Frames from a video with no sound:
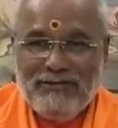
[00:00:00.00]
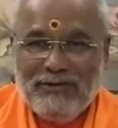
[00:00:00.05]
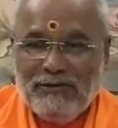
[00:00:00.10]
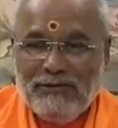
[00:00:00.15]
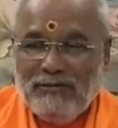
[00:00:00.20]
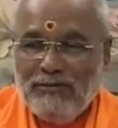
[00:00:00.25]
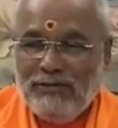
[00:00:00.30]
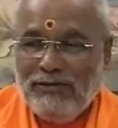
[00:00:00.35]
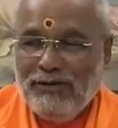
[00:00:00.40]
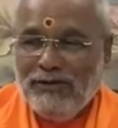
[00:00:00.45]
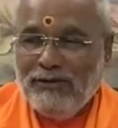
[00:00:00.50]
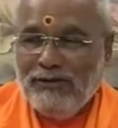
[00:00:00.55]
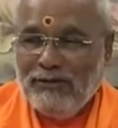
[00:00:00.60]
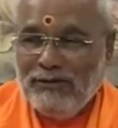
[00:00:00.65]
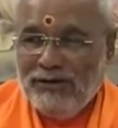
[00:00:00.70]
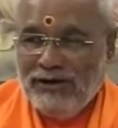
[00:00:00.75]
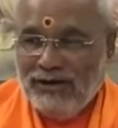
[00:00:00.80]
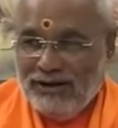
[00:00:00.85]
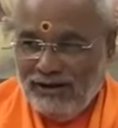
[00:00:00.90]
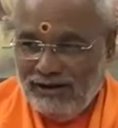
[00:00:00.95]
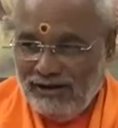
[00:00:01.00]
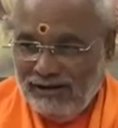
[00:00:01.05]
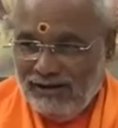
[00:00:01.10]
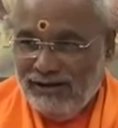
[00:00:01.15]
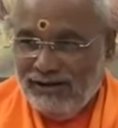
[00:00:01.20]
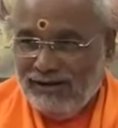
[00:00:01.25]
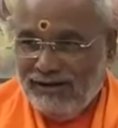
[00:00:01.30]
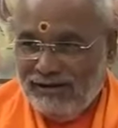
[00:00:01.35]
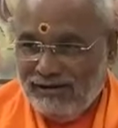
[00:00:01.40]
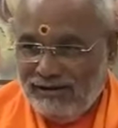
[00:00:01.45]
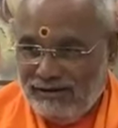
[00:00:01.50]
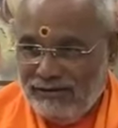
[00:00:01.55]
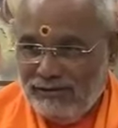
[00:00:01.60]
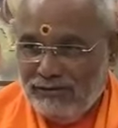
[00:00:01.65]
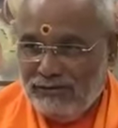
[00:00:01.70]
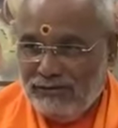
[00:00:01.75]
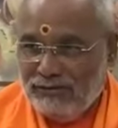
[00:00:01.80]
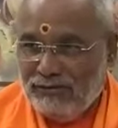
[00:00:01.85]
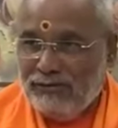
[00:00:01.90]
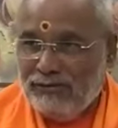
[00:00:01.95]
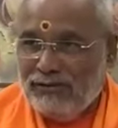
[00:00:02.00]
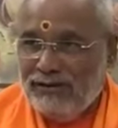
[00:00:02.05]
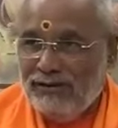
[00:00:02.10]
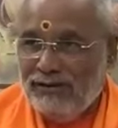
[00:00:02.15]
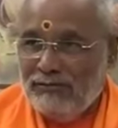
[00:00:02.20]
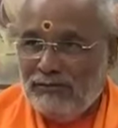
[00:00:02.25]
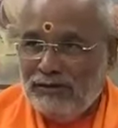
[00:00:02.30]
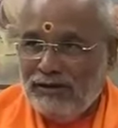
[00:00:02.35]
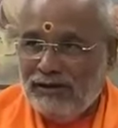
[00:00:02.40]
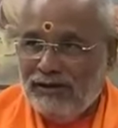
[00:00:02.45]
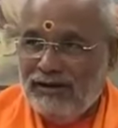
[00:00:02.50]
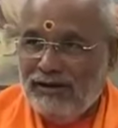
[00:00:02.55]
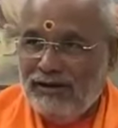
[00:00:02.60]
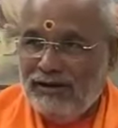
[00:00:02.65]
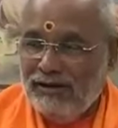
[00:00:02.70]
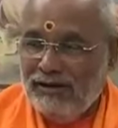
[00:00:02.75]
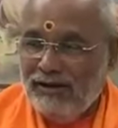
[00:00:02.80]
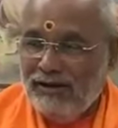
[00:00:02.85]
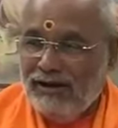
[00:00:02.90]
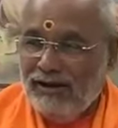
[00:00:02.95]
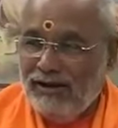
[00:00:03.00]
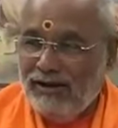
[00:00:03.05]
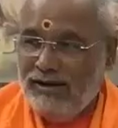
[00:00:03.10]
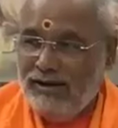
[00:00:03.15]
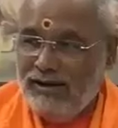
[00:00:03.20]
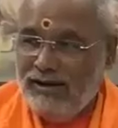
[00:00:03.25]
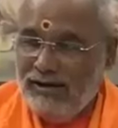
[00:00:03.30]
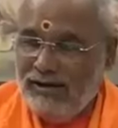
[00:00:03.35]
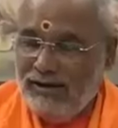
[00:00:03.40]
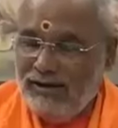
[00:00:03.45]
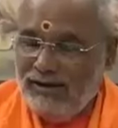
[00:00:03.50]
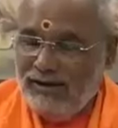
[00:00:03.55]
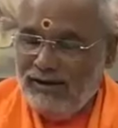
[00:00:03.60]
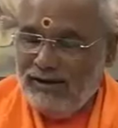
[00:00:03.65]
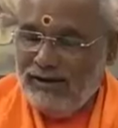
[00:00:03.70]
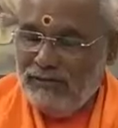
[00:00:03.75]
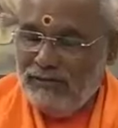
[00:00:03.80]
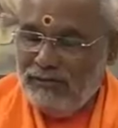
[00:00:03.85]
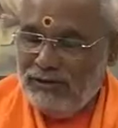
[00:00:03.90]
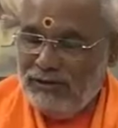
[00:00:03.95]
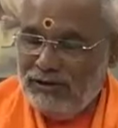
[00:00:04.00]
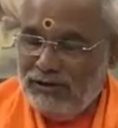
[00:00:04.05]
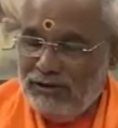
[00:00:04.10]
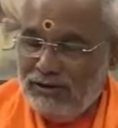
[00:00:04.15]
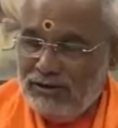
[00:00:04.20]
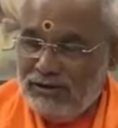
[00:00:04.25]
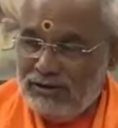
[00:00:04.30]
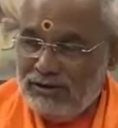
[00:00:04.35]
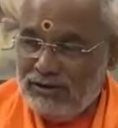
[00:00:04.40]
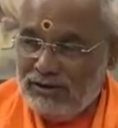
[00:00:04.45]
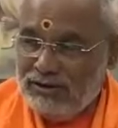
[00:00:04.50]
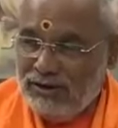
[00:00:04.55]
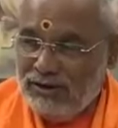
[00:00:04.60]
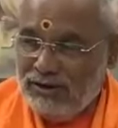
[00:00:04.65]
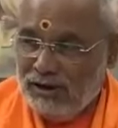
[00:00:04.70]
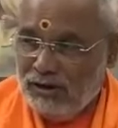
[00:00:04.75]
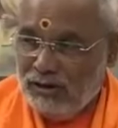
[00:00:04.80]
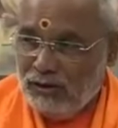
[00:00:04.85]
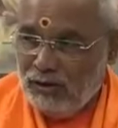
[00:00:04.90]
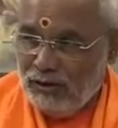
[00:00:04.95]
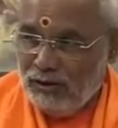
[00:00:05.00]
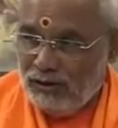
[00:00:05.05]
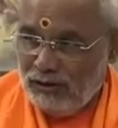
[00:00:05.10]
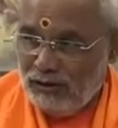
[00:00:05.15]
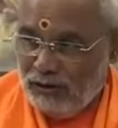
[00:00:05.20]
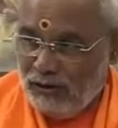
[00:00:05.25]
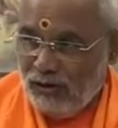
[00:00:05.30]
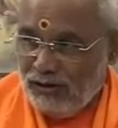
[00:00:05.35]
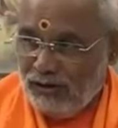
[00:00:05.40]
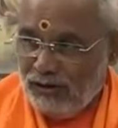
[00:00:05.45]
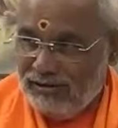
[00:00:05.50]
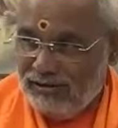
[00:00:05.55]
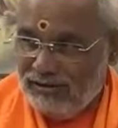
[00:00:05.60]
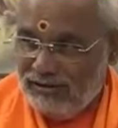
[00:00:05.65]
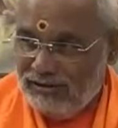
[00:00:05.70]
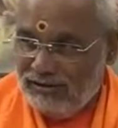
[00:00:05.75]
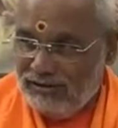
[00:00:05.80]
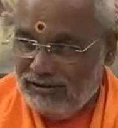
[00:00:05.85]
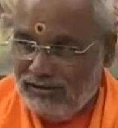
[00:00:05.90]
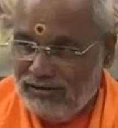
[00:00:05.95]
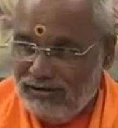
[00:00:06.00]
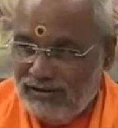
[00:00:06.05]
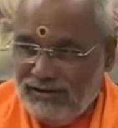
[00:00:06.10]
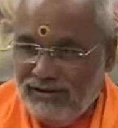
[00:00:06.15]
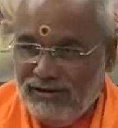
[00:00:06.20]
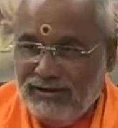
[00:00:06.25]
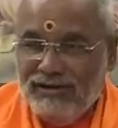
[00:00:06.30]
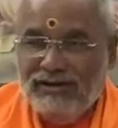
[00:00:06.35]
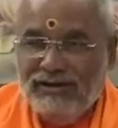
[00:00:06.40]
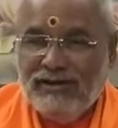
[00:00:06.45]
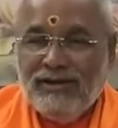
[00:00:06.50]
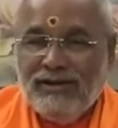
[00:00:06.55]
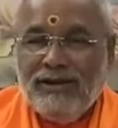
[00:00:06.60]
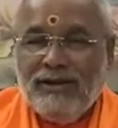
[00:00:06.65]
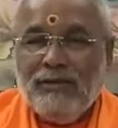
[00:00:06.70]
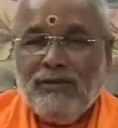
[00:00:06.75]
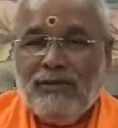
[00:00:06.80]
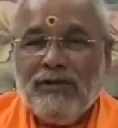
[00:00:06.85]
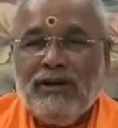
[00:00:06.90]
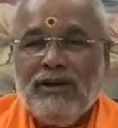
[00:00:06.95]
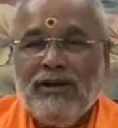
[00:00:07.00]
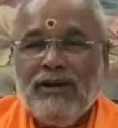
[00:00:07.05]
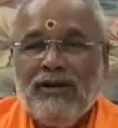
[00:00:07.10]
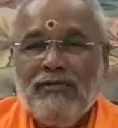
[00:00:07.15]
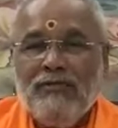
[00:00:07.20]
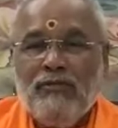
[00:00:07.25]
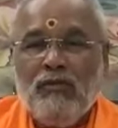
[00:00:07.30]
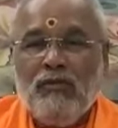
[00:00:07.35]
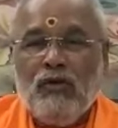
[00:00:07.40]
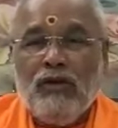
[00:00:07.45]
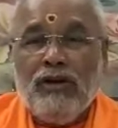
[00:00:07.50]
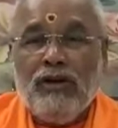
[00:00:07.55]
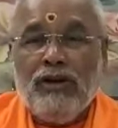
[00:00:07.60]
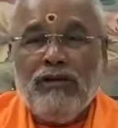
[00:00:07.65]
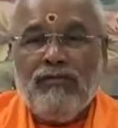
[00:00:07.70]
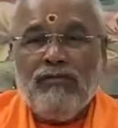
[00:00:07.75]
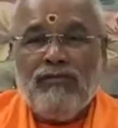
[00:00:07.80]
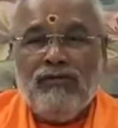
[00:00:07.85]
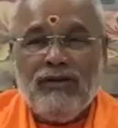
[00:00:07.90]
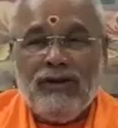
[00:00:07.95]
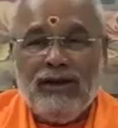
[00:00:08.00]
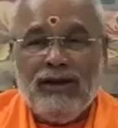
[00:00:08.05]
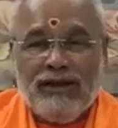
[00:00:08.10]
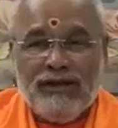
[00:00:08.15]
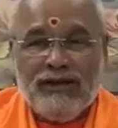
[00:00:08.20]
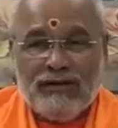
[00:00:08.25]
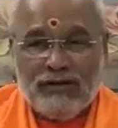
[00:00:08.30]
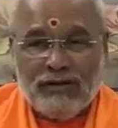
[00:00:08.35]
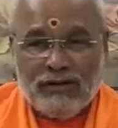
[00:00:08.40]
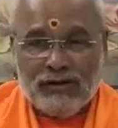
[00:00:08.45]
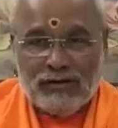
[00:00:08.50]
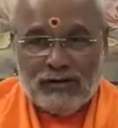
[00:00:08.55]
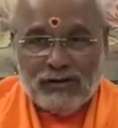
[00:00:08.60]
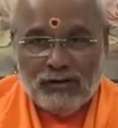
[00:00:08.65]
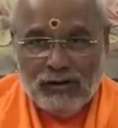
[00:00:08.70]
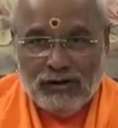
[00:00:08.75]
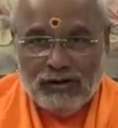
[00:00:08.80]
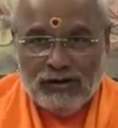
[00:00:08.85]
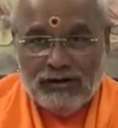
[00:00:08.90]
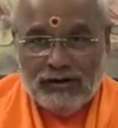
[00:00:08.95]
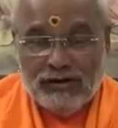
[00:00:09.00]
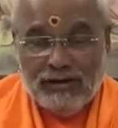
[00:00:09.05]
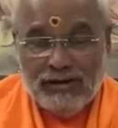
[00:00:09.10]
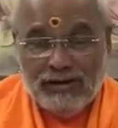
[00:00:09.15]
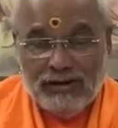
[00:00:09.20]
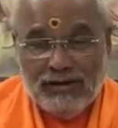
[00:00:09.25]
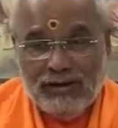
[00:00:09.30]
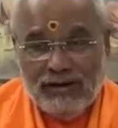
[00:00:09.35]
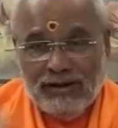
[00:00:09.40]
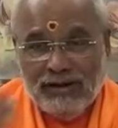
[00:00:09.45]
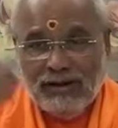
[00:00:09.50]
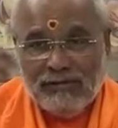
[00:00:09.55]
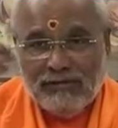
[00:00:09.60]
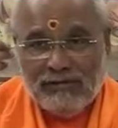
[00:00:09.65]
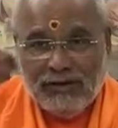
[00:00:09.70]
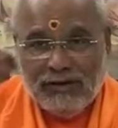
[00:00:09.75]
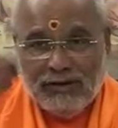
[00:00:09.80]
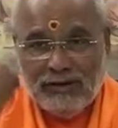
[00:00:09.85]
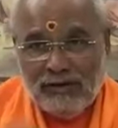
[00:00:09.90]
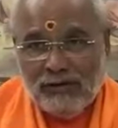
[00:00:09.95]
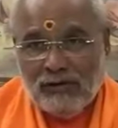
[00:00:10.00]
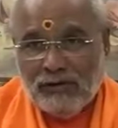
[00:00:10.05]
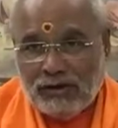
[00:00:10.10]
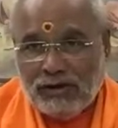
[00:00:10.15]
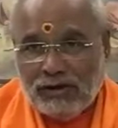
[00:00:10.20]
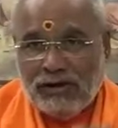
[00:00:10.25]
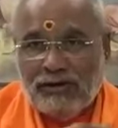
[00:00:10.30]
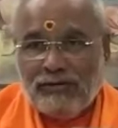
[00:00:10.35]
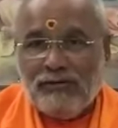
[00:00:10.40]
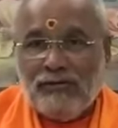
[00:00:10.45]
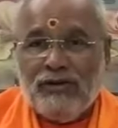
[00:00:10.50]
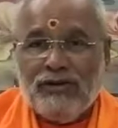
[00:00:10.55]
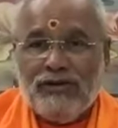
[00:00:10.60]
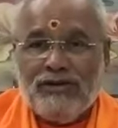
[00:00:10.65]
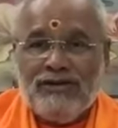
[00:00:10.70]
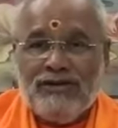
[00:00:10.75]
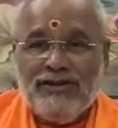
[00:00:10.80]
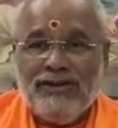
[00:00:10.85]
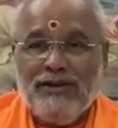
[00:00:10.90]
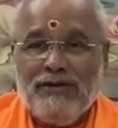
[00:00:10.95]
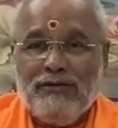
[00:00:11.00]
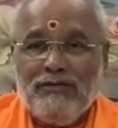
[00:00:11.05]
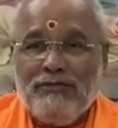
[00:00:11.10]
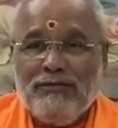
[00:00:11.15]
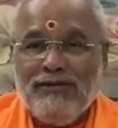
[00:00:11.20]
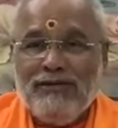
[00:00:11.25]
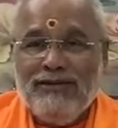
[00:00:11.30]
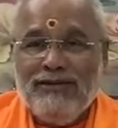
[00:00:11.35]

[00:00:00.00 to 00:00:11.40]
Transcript: People who are addicted to social media, whether sick or not, they have early morning flight or not, they will look at WhatsApp.